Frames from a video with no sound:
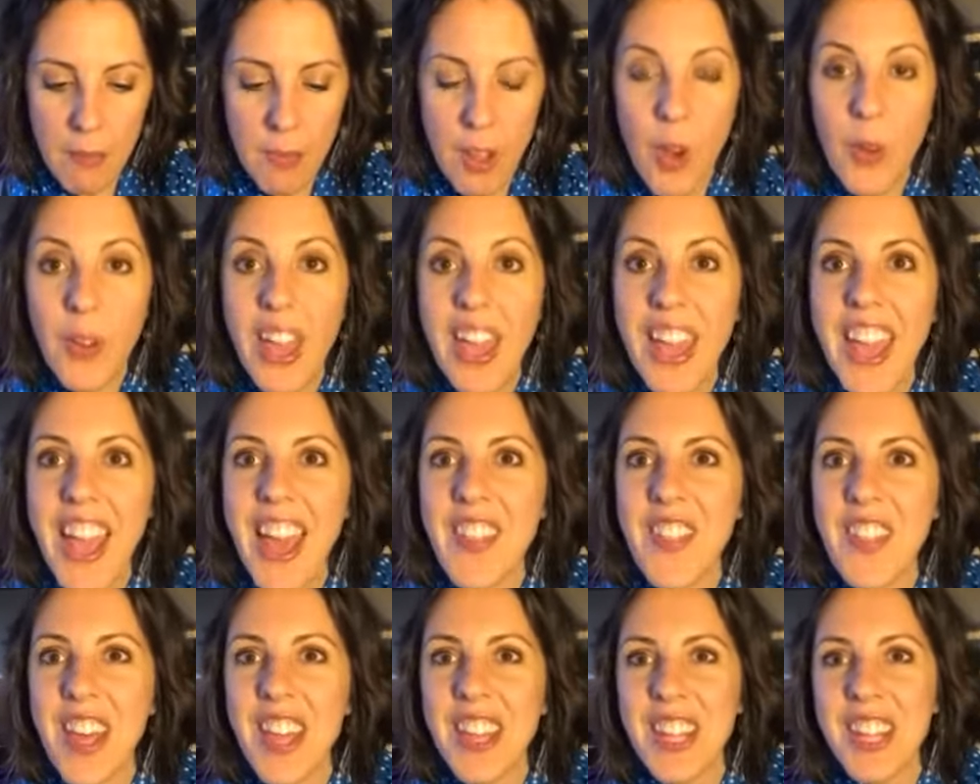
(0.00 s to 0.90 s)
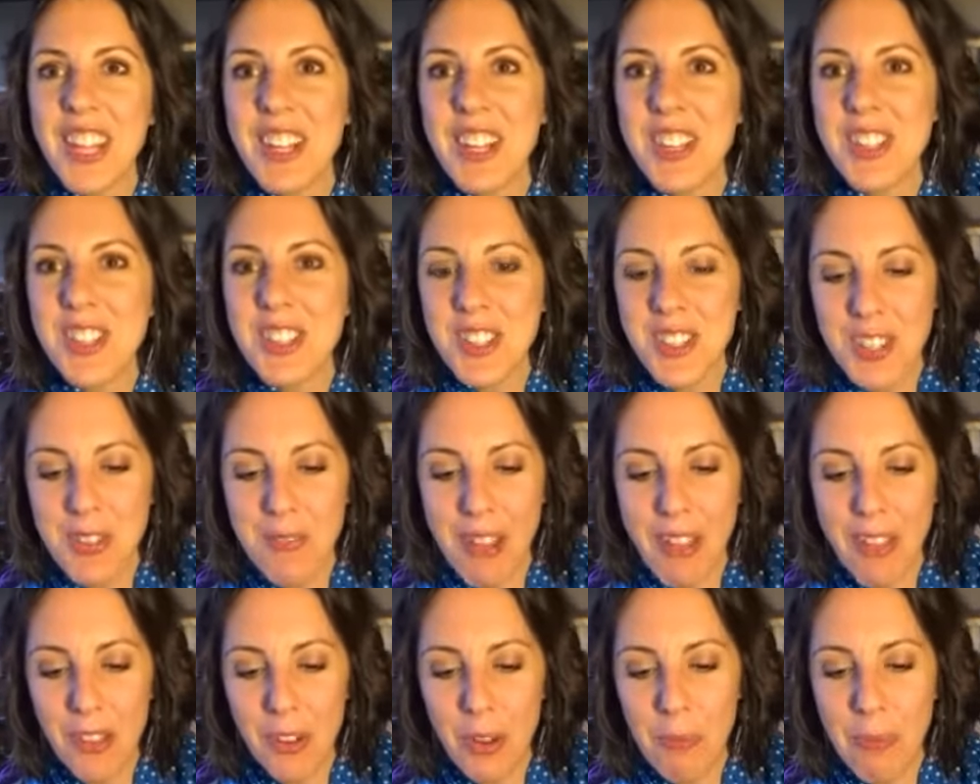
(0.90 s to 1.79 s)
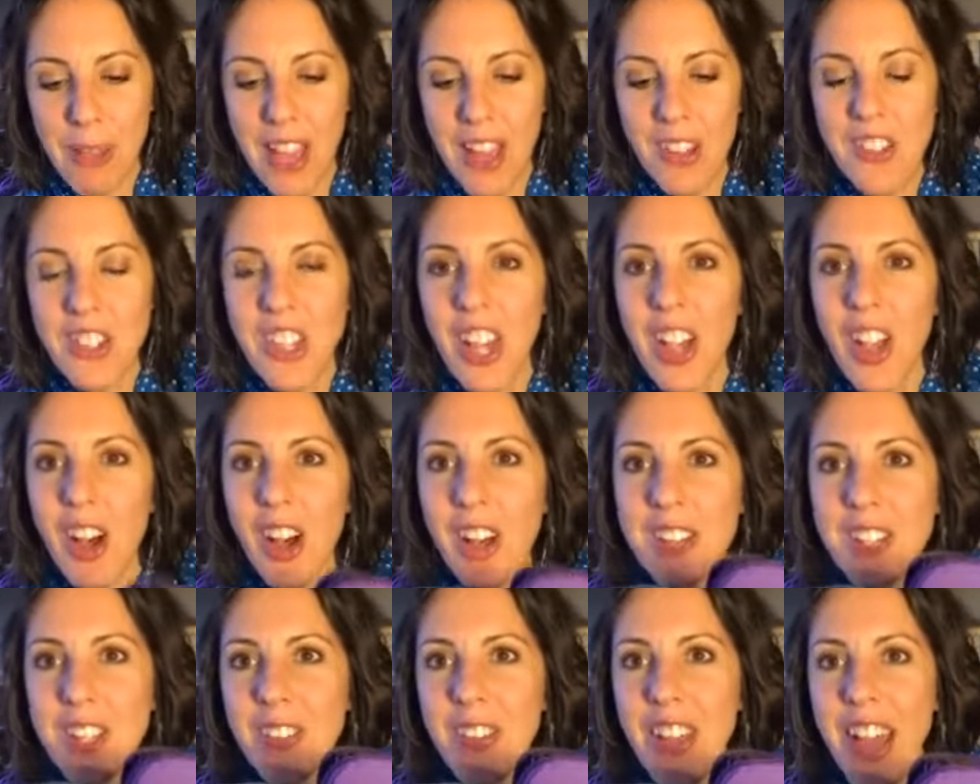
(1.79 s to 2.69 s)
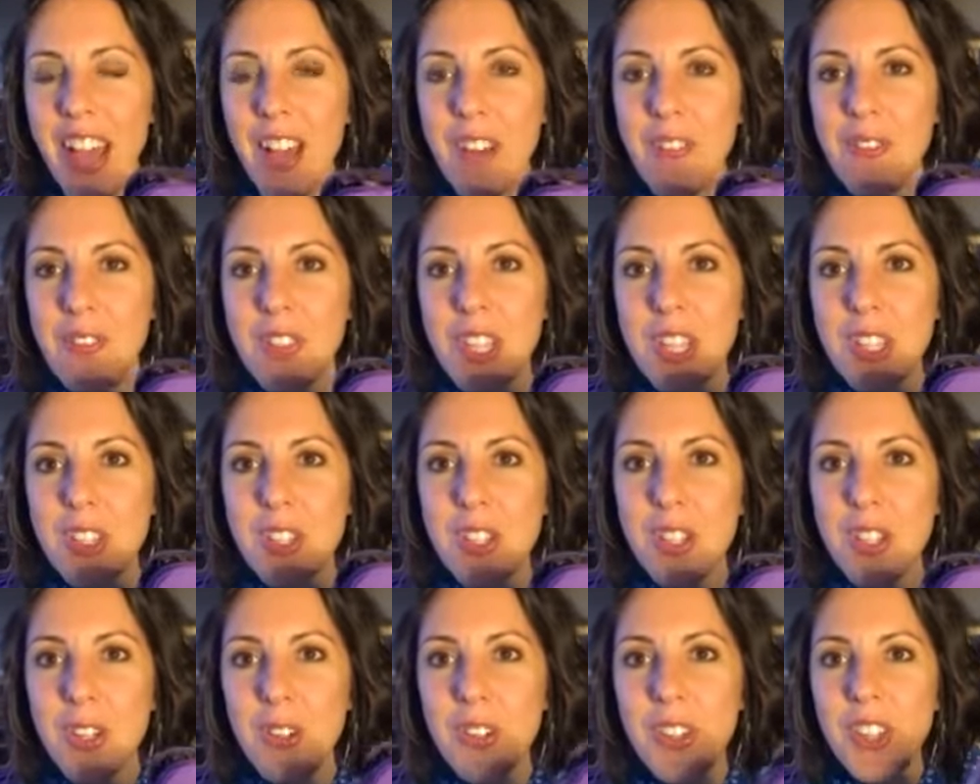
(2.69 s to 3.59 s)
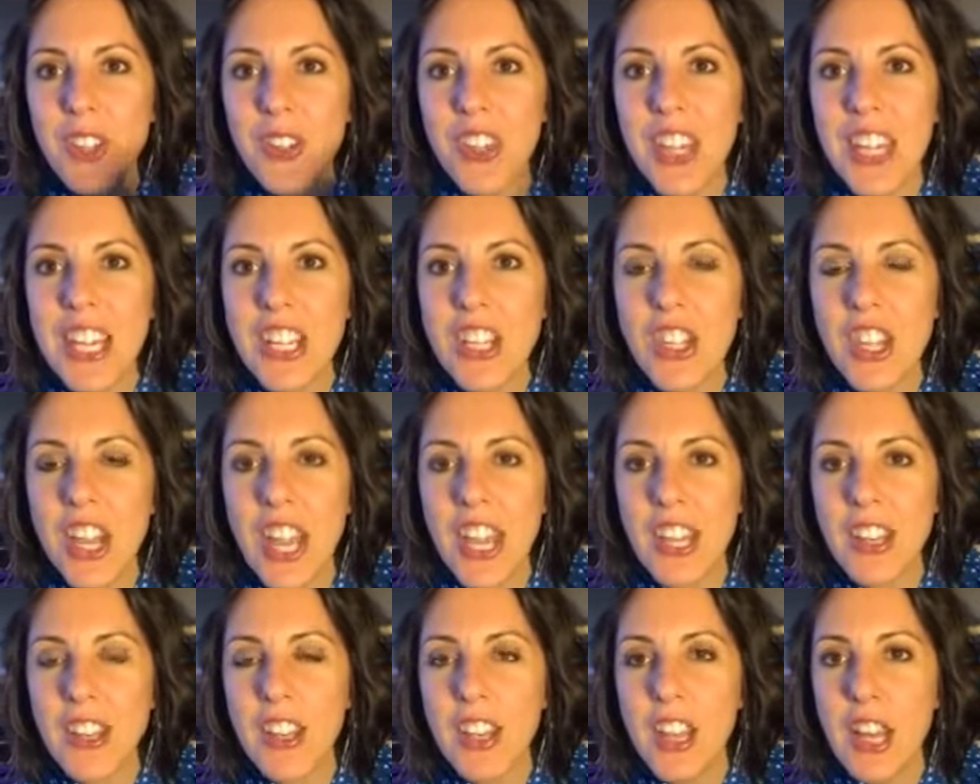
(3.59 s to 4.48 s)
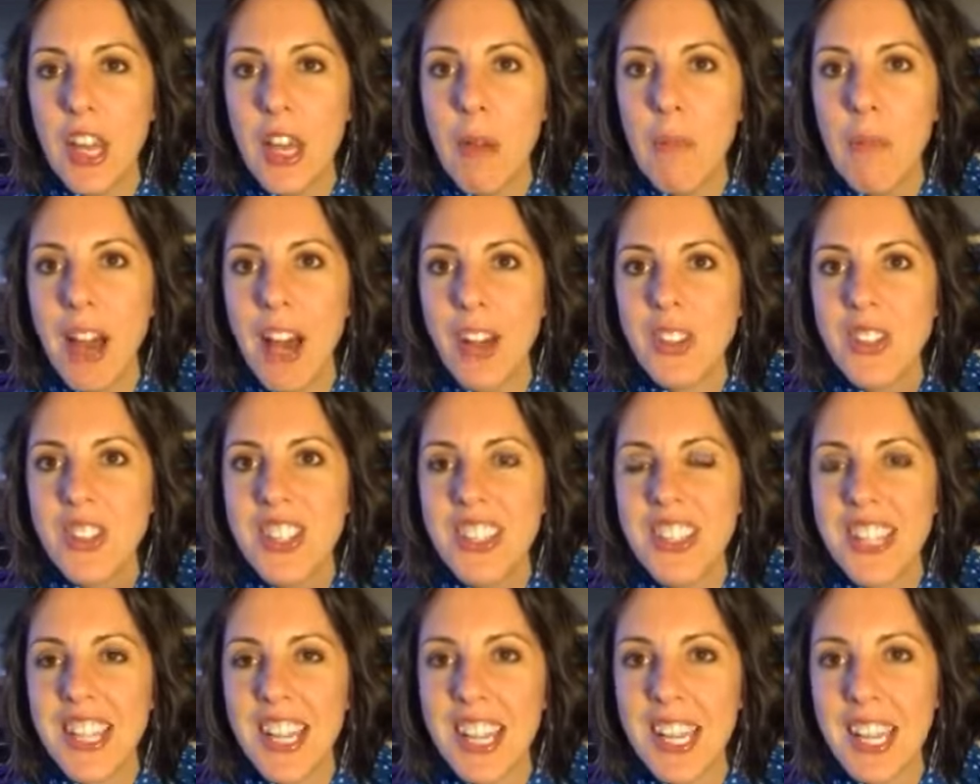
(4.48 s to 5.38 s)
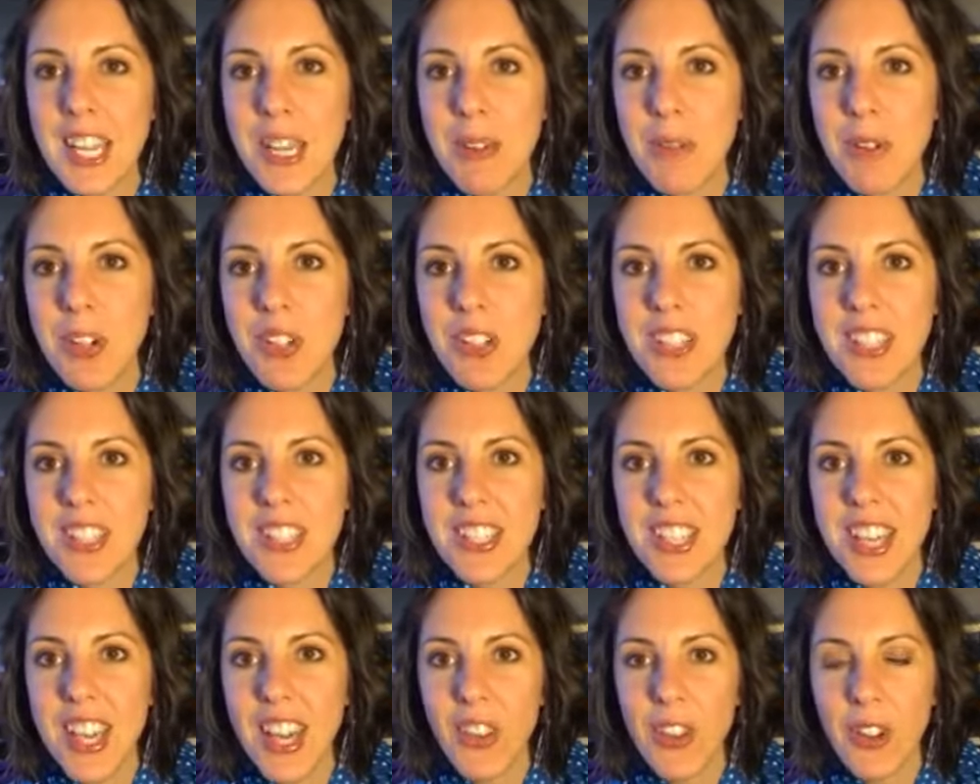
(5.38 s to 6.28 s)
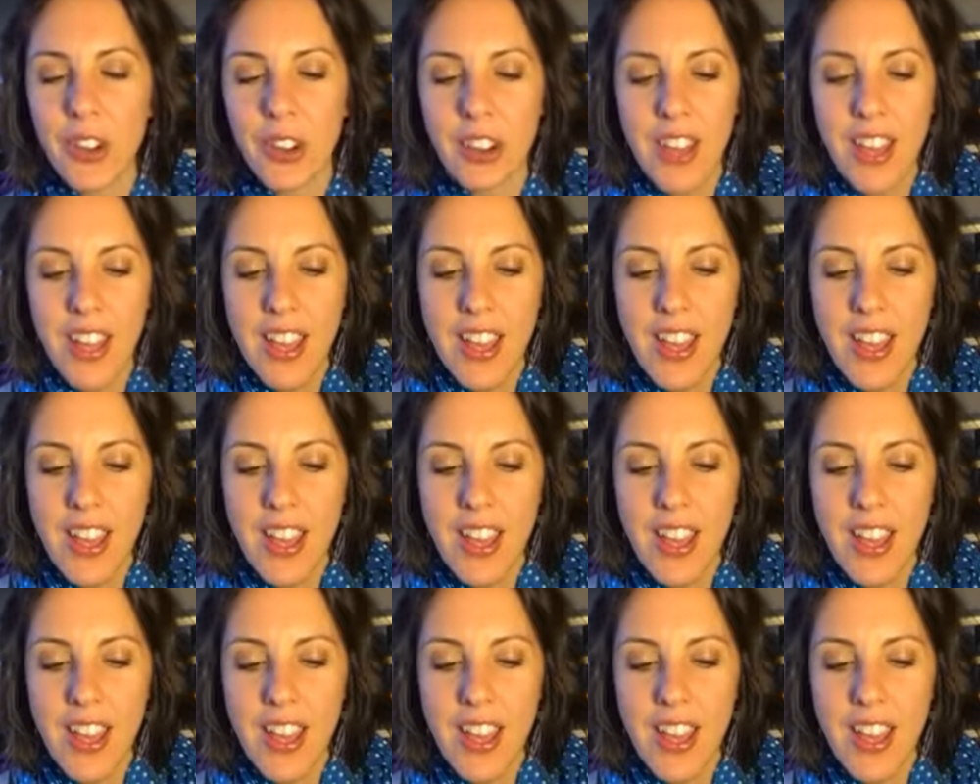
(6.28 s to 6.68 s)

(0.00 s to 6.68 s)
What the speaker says: Okay, and then in addition to my little pouch, I also have these two little keychain pouches that I keep hooked together.